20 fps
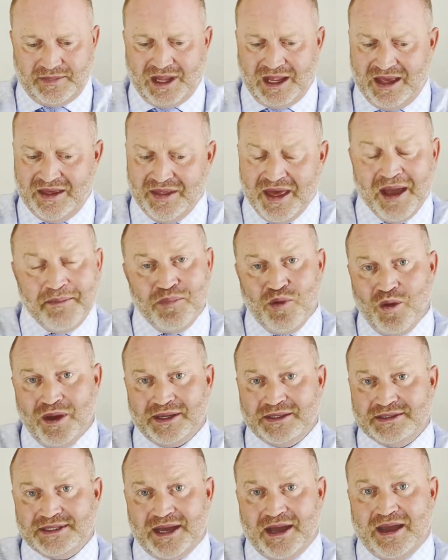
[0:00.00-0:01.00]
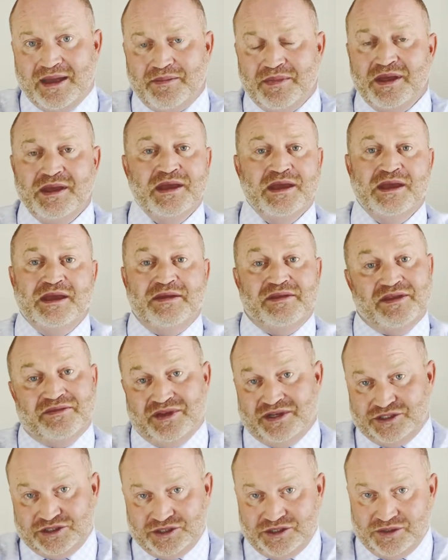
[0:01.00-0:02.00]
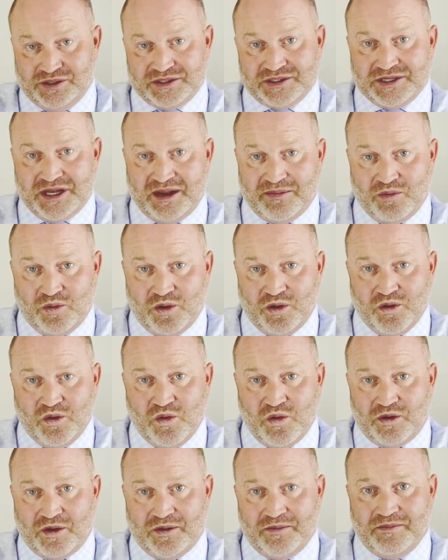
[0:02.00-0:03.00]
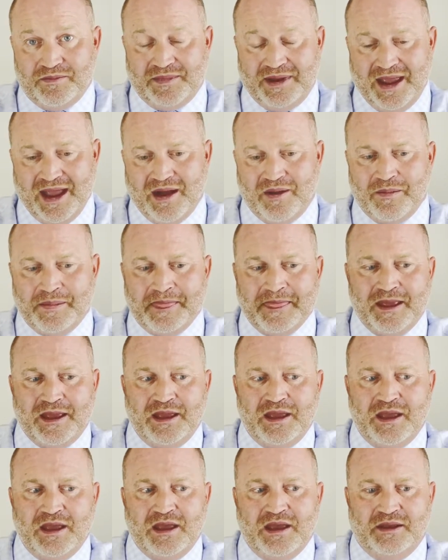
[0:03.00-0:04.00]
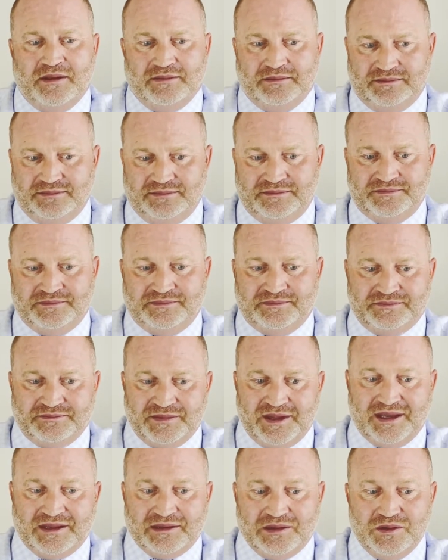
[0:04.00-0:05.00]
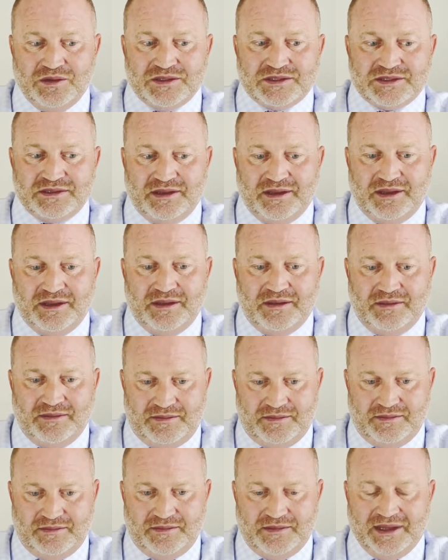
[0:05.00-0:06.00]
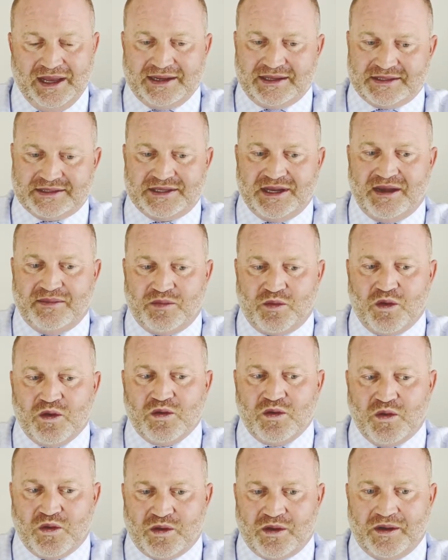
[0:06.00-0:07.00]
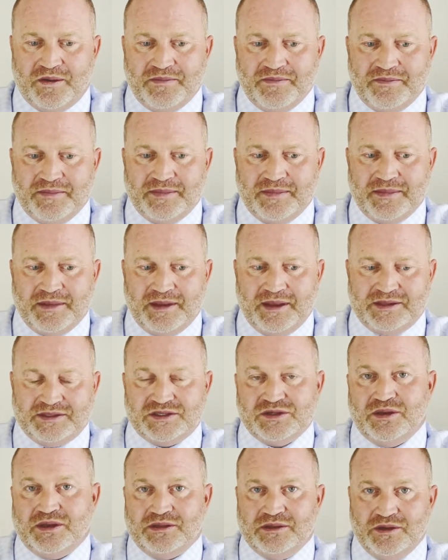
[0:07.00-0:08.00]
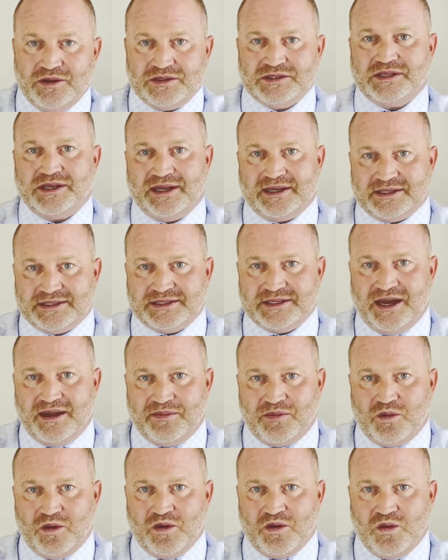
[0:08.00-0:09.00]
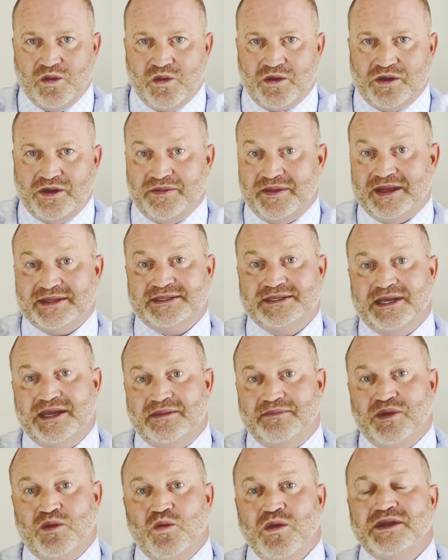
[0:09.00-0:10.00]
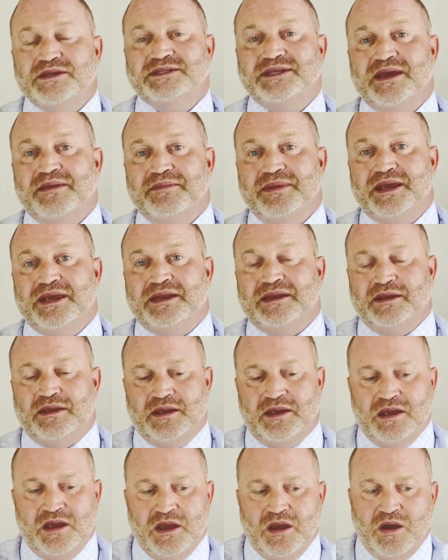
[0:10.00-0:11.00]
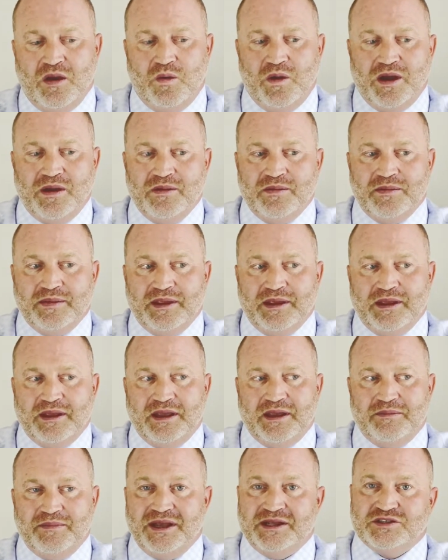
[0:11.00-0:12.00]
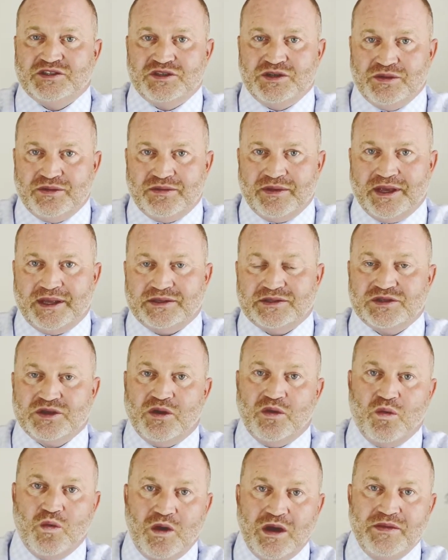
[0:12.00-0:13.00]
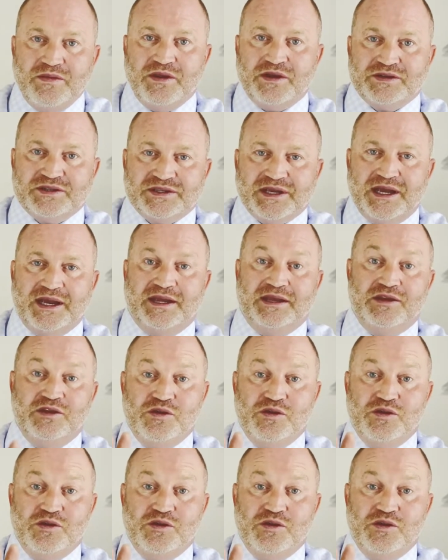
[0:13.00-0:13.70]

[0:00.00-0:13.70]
at that point in time, they've issued a stop work order. Now, it looks like a stop work order, and so it looks like a stop work order, and that's it. But what does that mean? Well, it means two things. So, one, they're saying